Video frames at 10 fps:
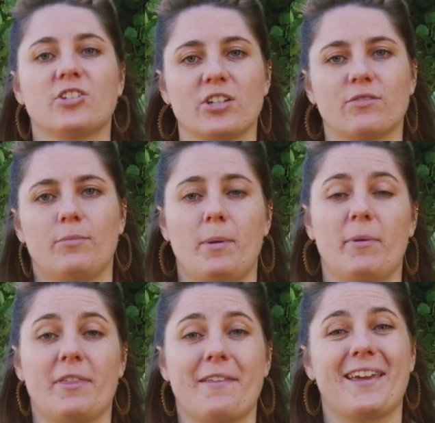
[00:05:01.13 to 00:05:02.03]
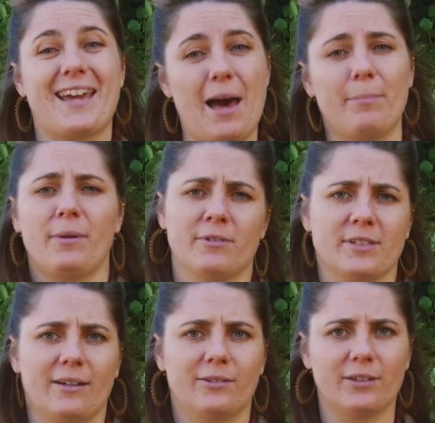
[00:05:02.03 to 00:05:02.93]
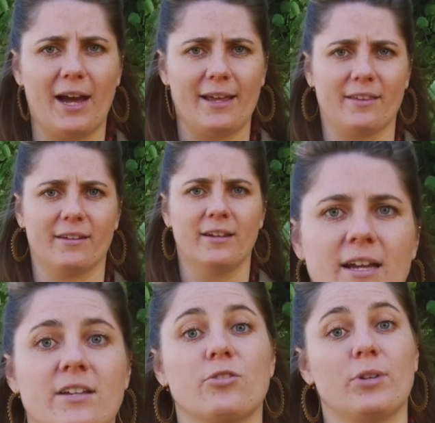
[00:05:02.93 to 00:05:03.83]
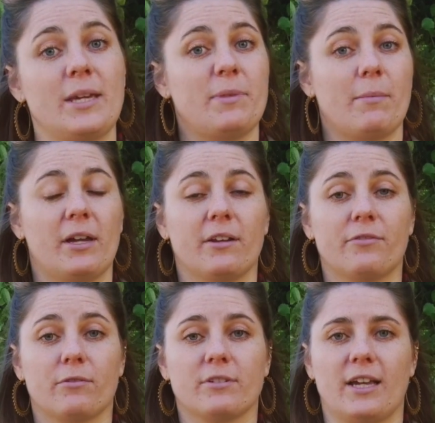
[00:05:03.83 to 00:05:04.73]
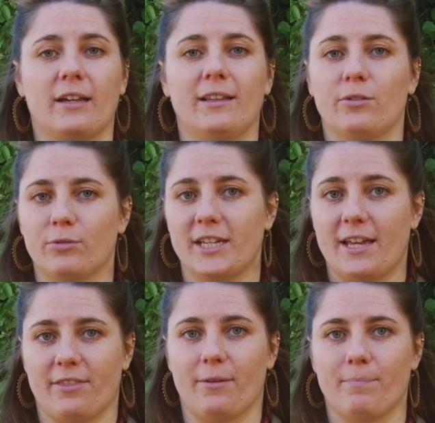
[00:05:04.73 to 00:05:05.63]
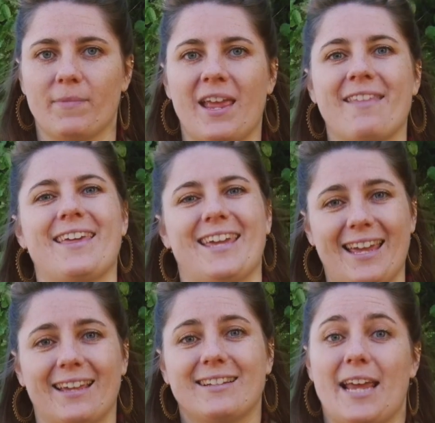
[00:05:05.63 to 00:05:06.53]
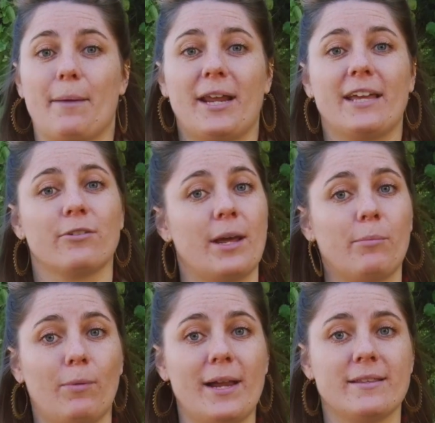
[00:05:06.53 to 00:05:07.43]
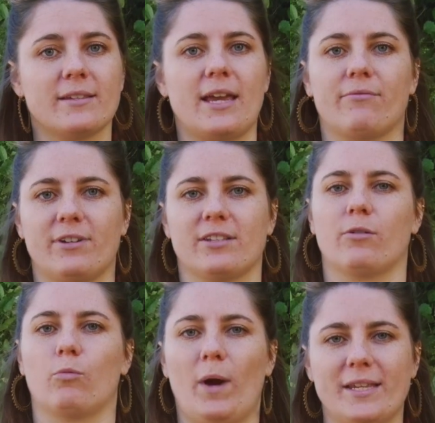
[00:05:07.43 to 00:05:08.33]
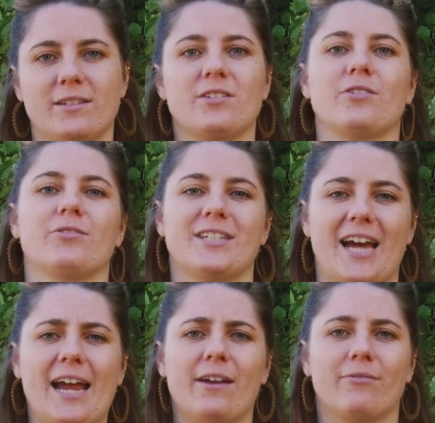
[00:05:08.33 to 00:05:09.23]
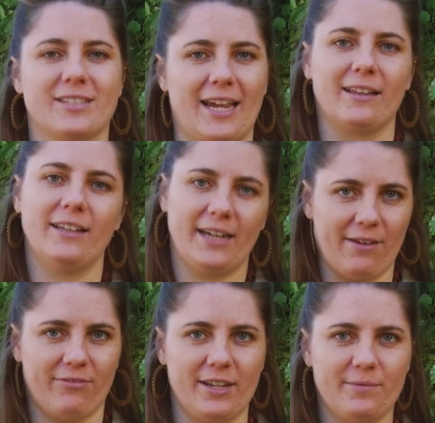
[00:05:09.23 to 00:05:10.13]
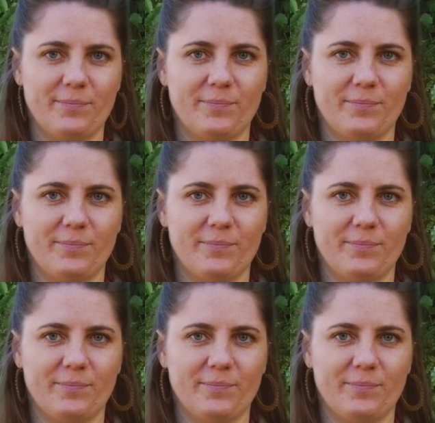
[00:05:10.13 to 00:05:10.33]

just remember that they can't be recycled either, so keep them out of your recycling altogether. They can contaminate your number ones and risk wasting your entire recycling effort.